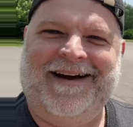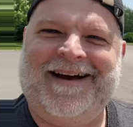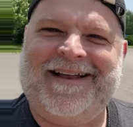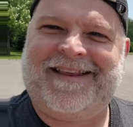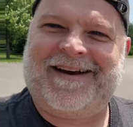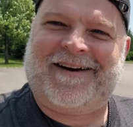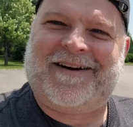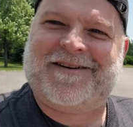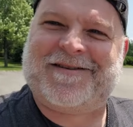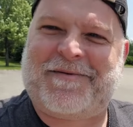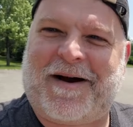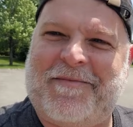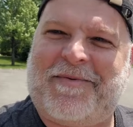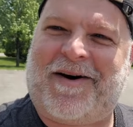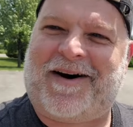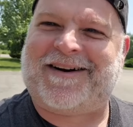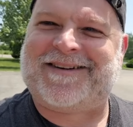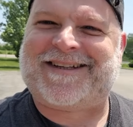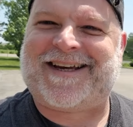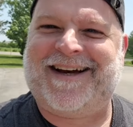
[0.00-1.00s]
There goes my
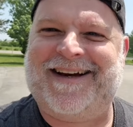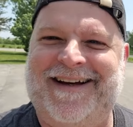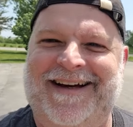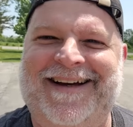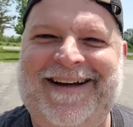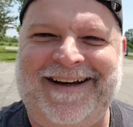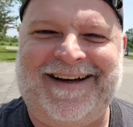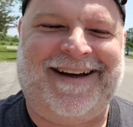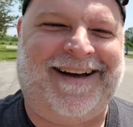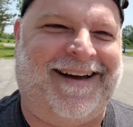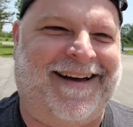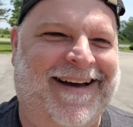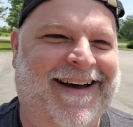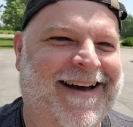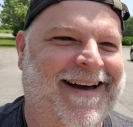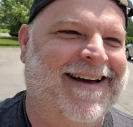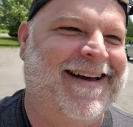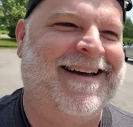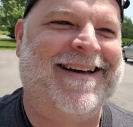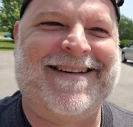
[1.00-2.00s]
boss.
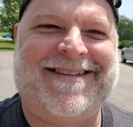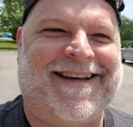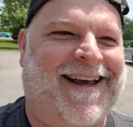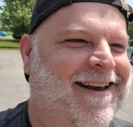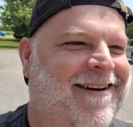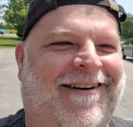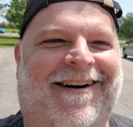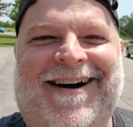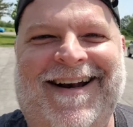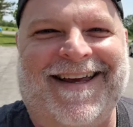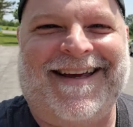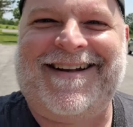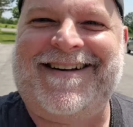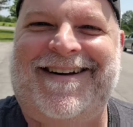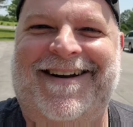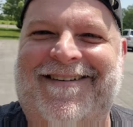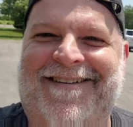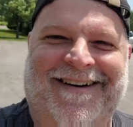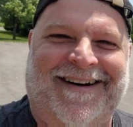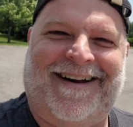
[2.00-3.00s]
He's like, what are you
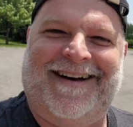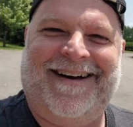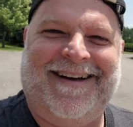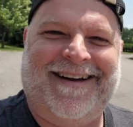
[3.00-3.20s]
doing?